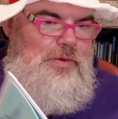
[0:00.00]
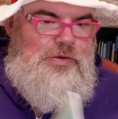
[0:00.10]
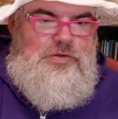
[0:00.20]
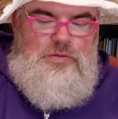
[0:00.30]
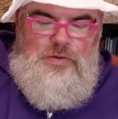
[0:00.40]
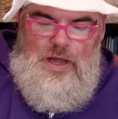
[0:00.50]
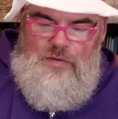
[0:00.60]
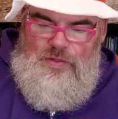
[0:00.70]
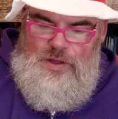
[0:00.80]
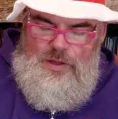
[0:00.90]
we should
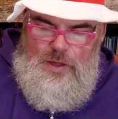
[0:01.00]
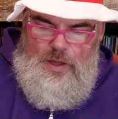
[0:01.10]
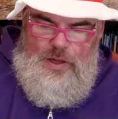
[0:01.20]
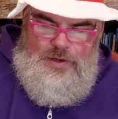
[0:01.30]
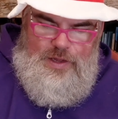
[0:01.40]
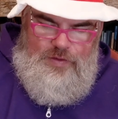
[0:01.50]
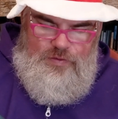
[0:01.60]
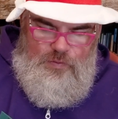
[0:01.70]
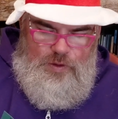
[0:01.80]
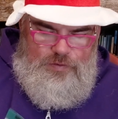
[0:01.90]
have the
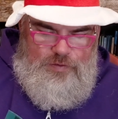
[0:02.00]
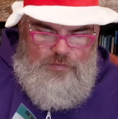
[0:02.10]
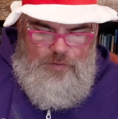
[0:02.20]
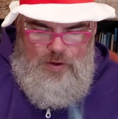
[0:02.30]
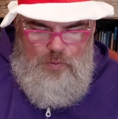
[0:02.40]
Tazzy read stuff while